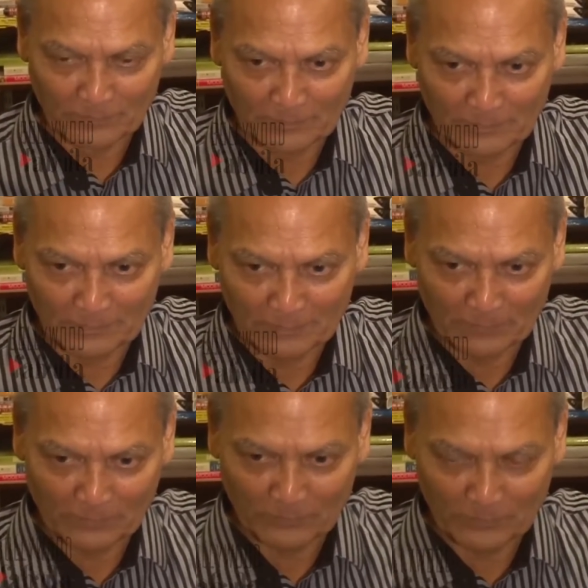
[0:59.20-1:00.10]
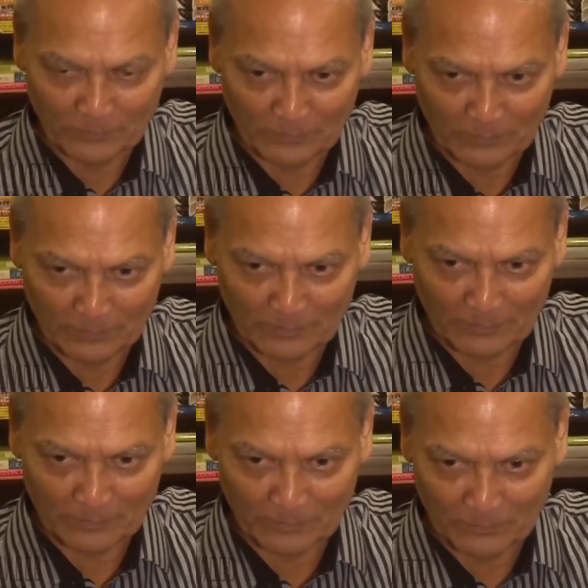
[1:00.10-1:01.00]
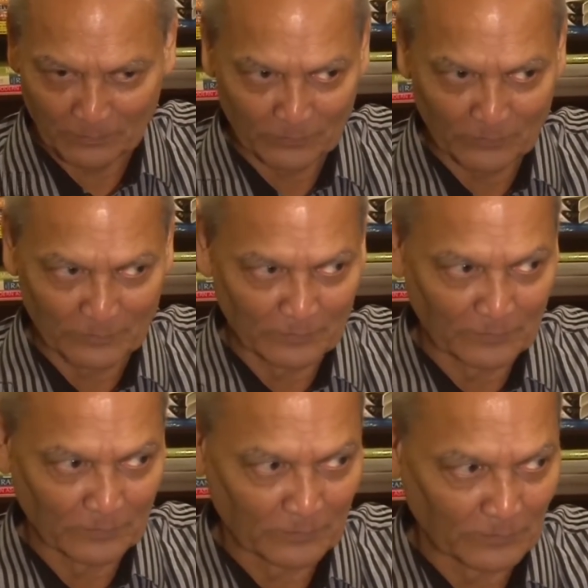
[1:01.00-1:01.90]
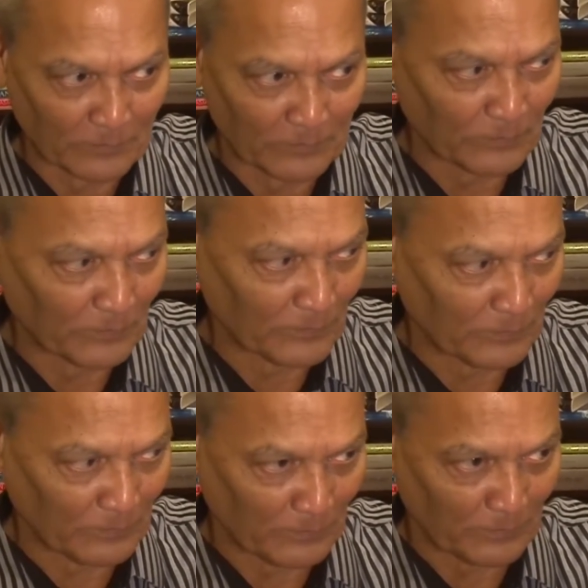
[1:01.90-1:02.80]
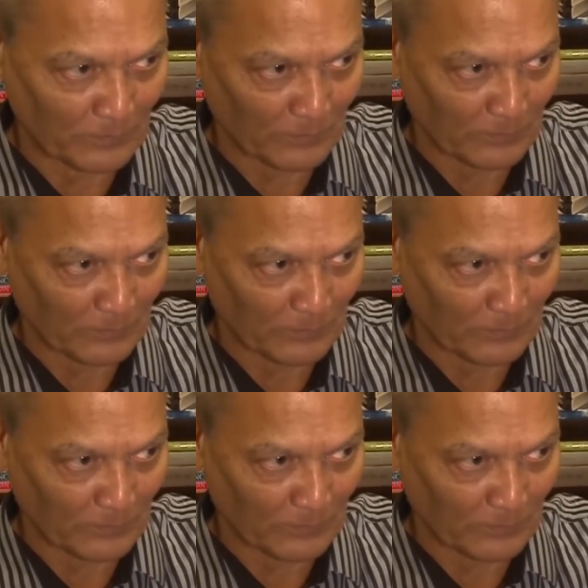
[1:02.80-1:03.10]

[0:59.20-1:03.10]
(not speaking)